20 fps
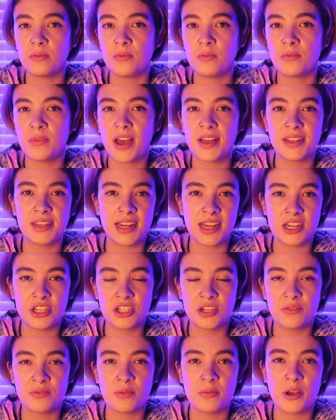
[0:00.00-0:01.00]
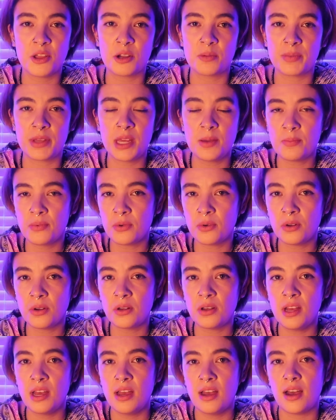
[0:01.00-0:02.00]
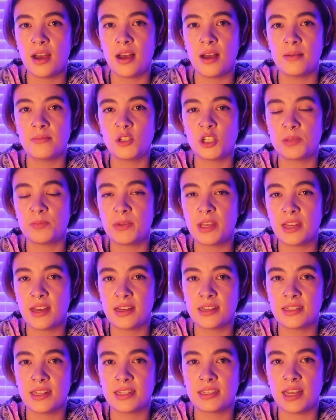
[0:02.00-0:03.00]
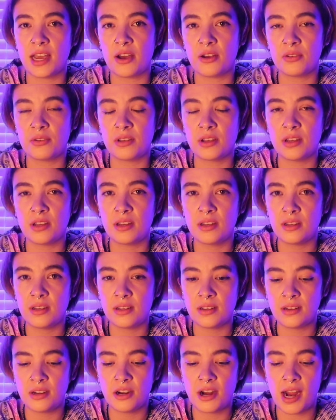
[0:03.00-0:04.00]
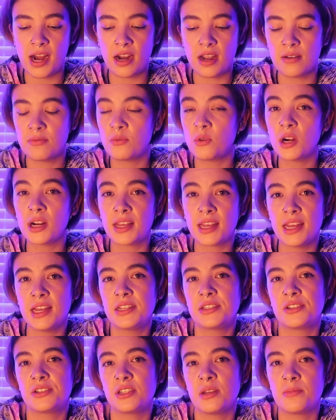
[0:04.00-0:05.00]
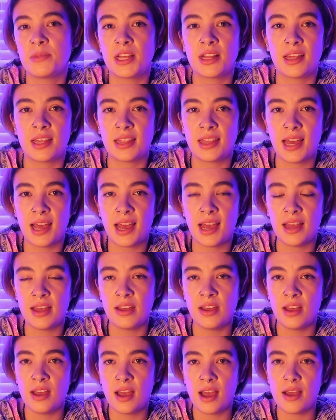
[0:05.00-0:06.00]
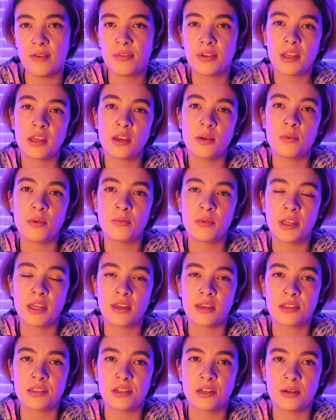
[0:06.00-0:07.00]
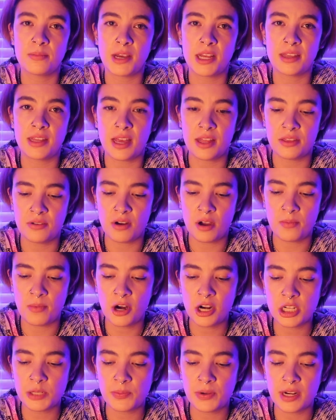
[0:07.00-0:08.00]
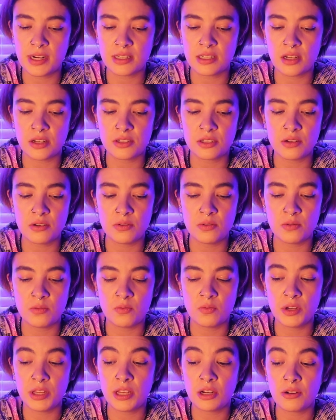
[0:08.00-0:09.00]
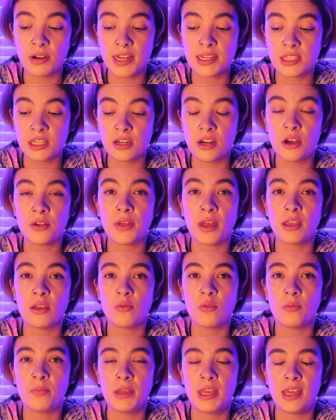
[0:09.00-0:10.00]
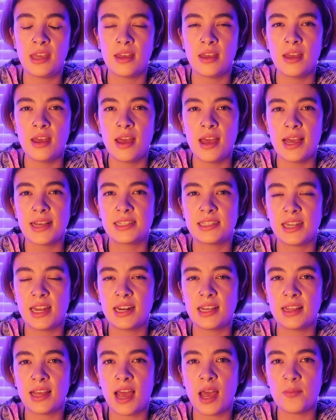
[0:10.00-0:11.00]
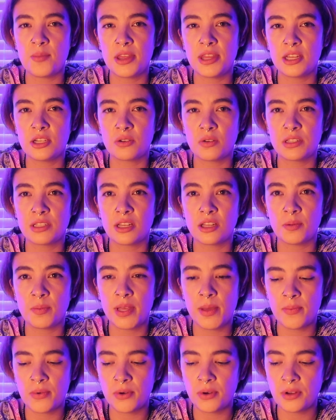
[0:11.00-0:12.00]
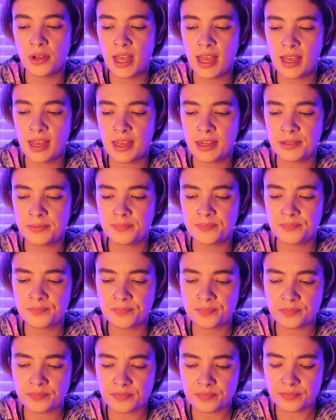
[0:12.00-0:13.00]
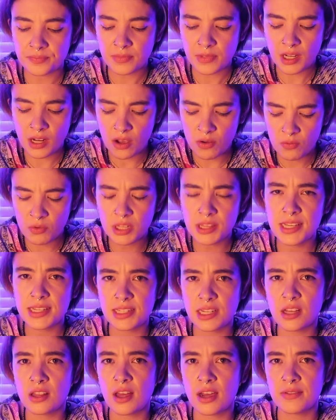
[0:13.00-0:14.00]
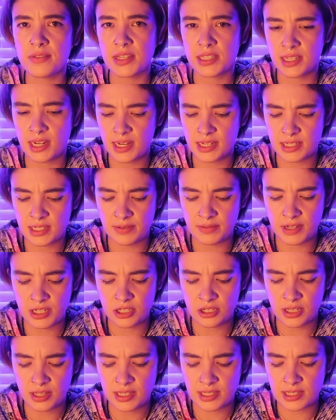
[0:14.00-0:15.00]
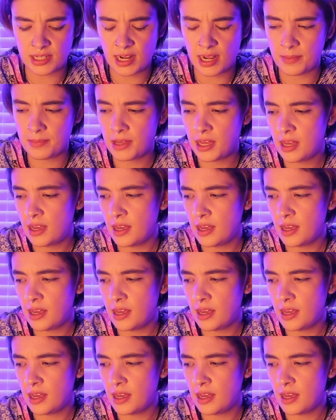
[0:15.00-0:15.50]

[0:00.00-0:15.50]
validation from other people, just because that's how your area of work is or something like that. I feel like you'd be really concerned about that throughout March, but it's also really great to know that you will be extending that empathy towards other people and releasing a lot of this negativity during this time.